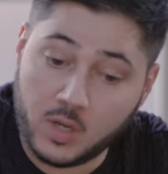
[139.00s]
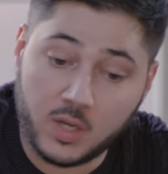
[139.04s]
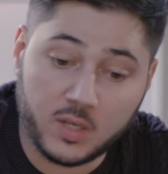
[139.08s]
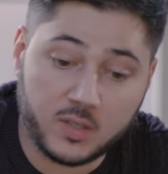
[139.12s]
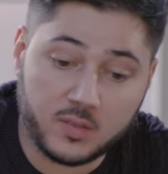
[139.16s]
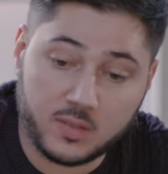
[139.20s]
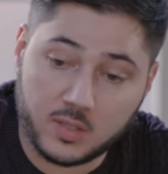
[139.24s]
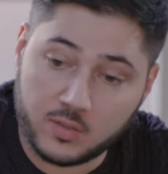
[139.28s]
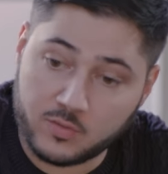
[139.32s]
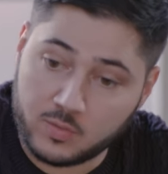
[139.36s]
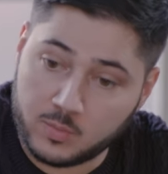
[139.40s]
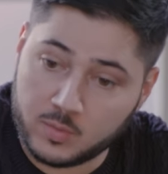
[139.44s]

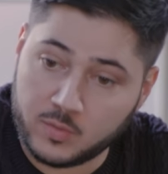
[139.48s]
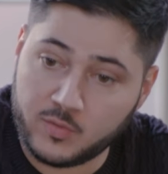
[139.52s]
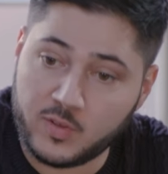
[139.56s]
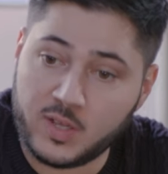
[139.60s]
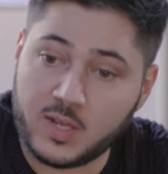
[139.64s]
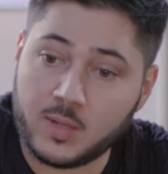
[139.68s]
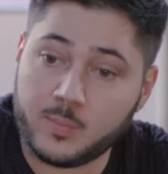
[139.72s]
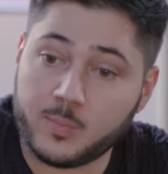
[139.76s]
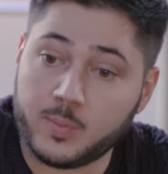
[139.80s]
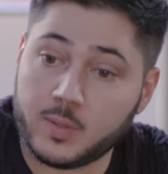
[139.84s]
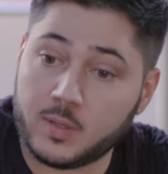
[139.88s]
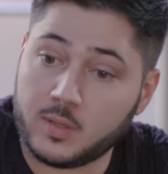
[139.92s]
marketing, from
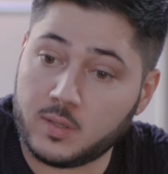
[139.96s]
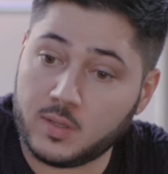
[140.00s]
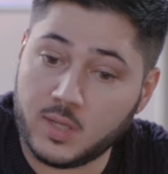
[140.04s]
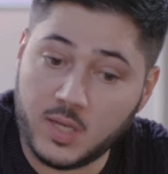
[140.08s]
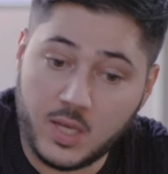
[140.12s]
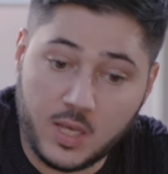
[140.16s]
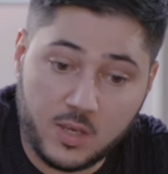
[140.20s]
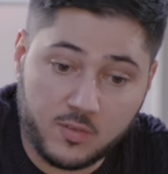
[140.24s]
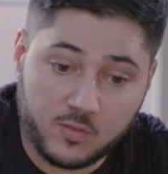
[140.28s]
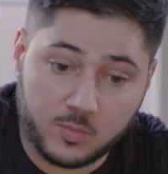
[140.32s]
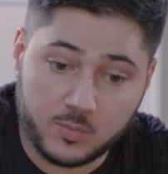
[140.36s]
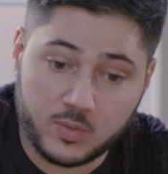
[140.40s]
developer,
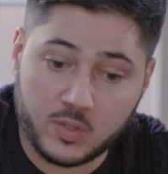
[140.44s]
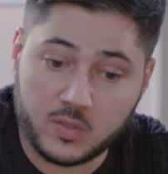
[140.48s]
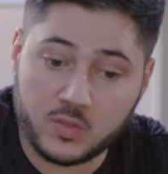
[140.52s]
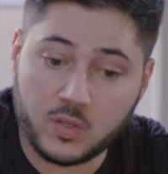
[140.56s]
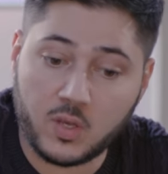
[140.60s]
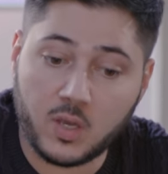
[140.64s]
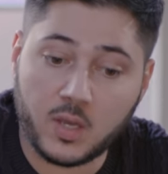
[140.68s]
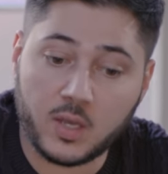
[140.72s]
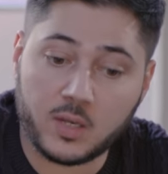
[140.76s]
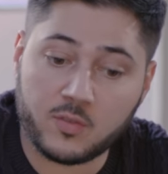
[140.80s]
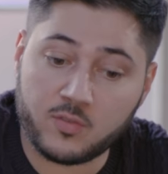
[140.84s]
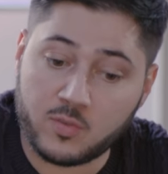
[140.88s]
from
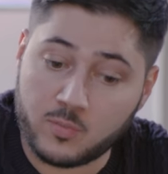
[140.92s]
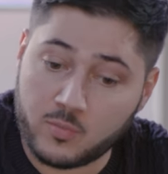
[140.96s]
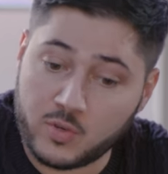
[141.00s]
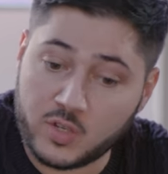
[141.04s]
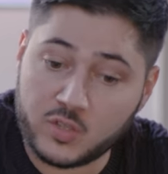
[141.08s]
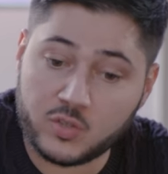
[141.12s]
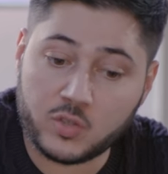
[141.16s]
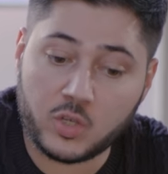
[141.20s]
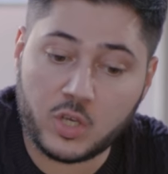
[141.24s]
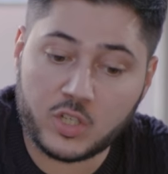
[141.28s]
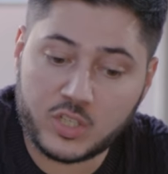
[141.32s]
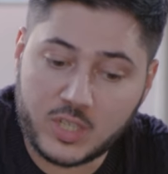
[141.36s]
design, from
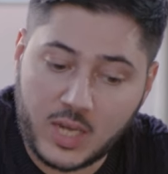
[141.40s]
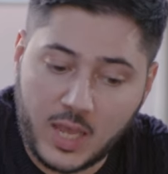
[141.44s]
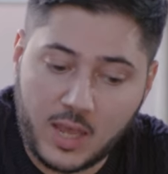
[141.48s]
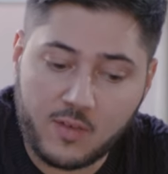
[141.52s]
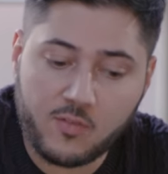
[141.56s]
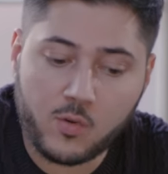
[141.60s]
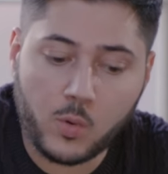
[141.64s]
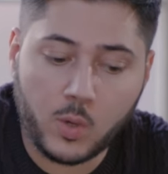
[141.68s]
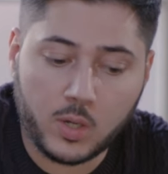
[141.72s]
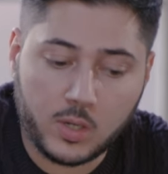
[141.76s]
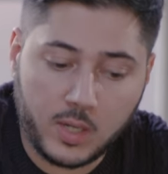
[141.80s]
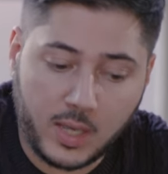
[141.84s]
research,
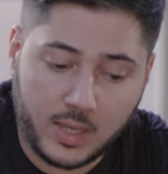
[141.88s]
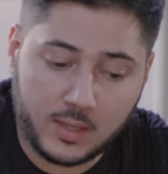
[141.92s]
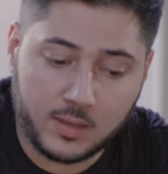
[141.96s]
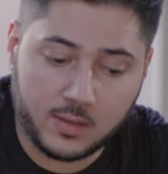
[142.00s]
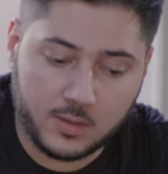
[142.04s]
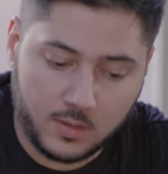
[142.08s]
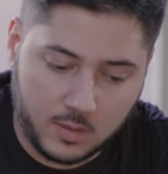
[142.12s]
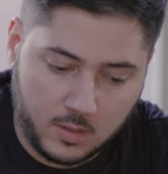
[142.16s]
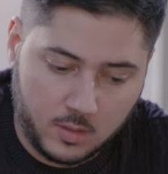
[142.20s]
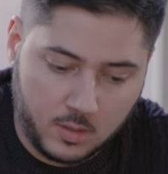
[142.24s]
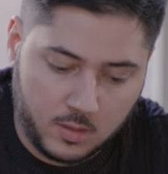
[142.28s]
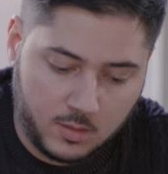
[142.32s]
everyone
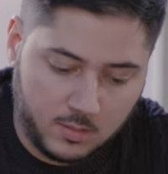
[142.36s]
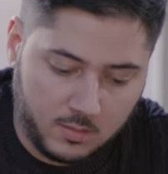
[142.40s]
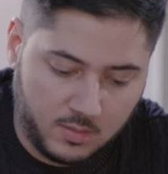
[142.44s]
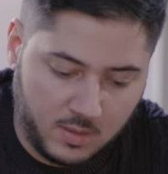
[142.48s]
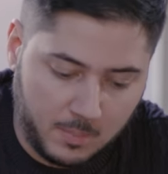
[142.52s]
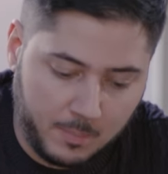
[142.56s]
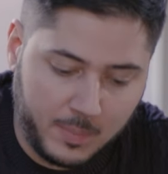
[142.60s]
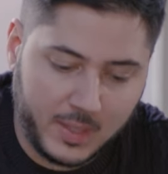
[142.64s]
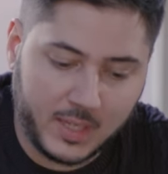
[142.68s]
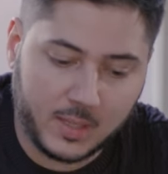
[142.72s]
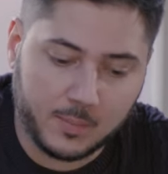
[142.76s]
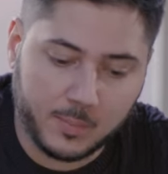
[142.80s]
and the,
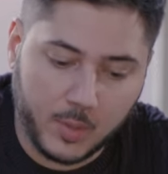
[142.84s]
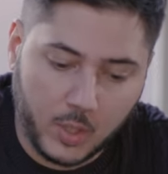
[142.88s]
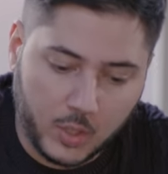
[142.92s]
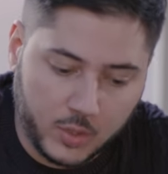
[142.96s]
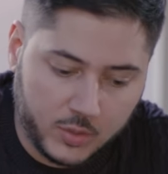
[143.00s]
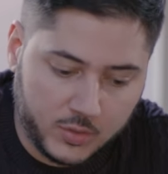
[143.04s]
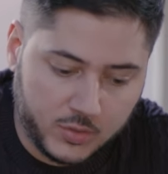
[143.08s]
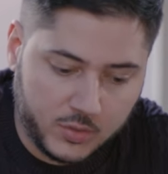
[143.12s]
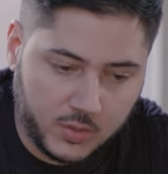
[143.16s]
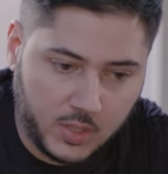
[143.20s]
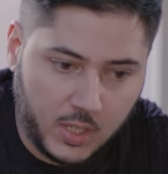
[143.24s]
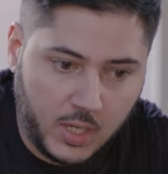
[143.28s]
the big
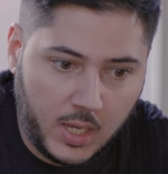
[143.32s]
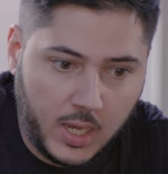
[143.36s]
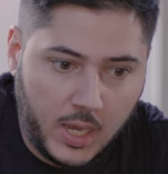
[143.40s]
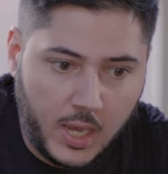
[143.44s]
boss.